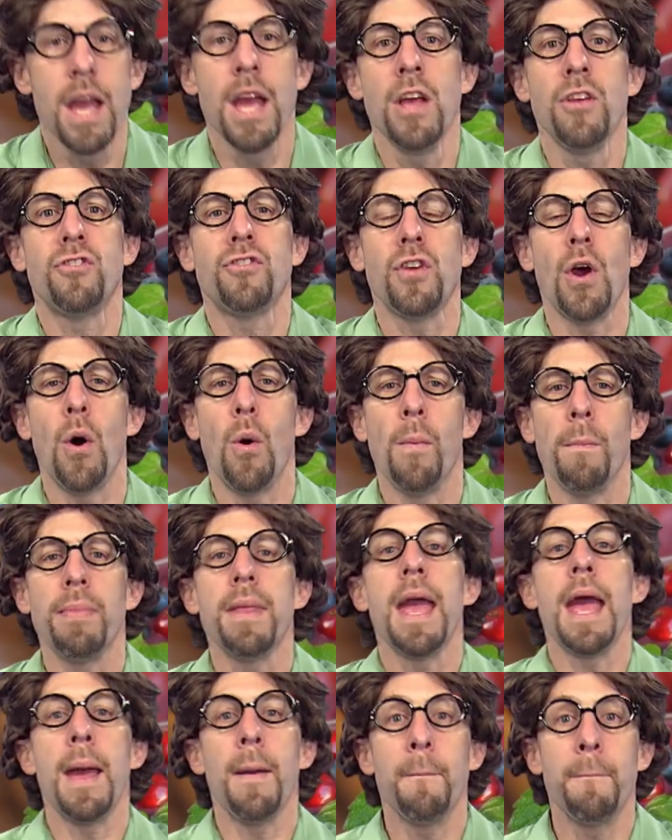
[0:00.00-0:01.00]
So,
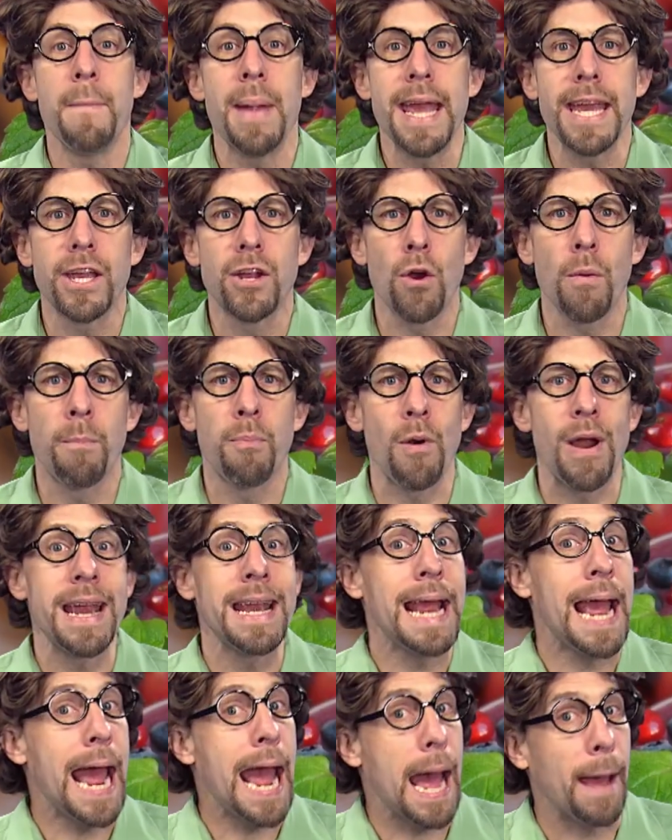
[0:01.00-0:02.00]
make your brain
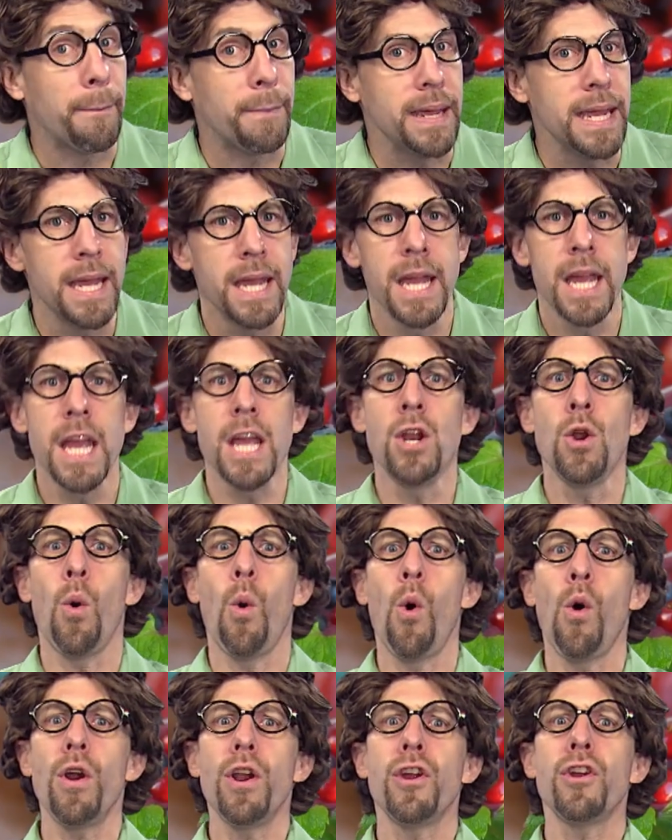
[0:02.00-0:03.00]
happy and
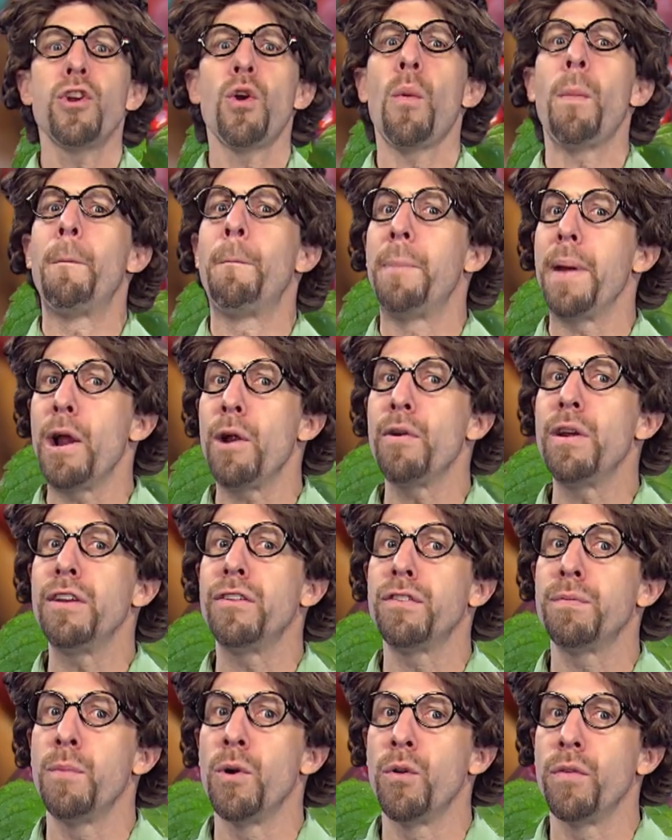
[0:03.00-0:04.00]
order your berry
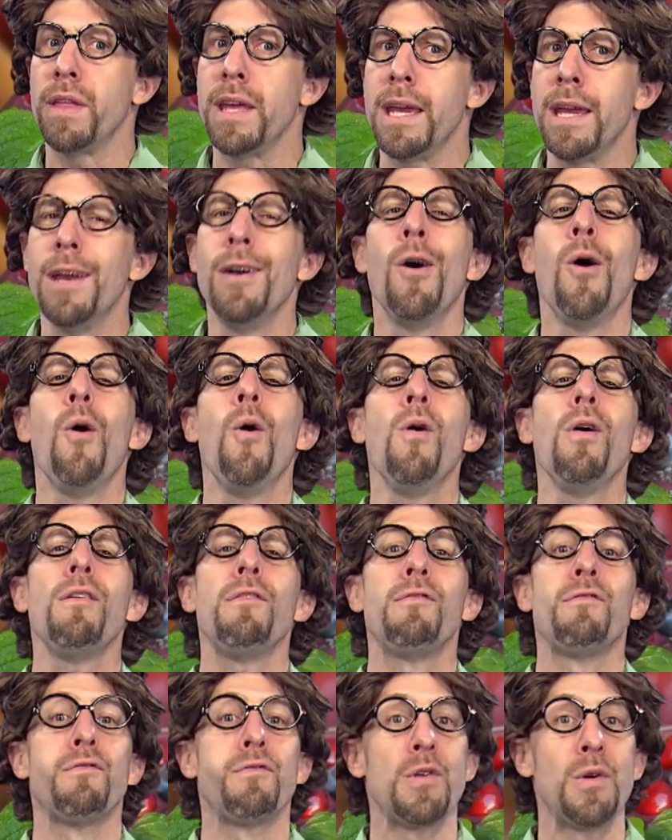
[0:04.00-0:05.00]
smoothie or
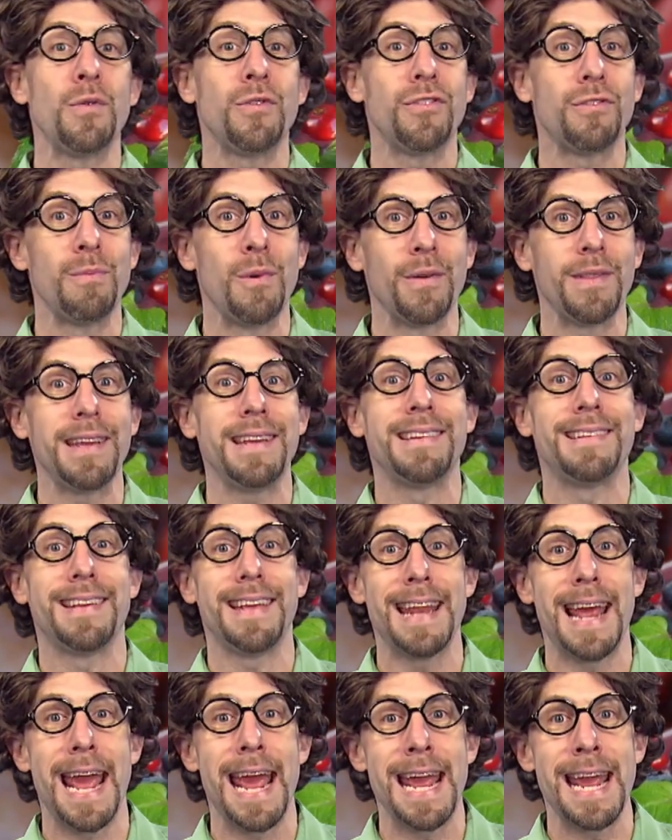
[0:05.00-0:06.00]
fruit smoothie
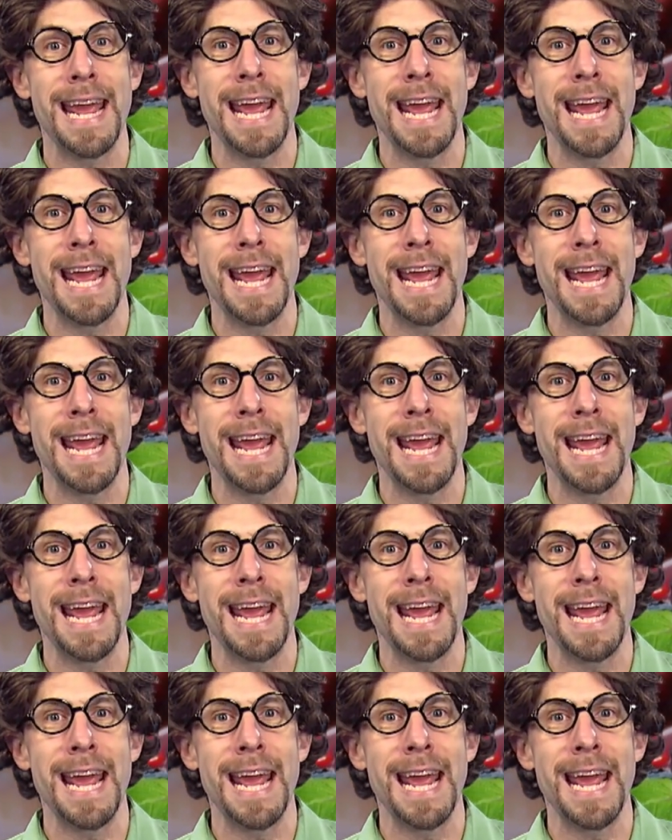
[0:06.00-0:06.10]
today